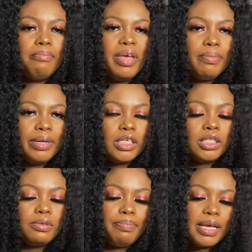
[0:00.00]

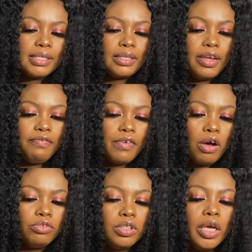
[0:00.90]
Maybelline Superstay
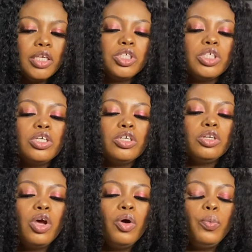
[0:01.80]
foundation,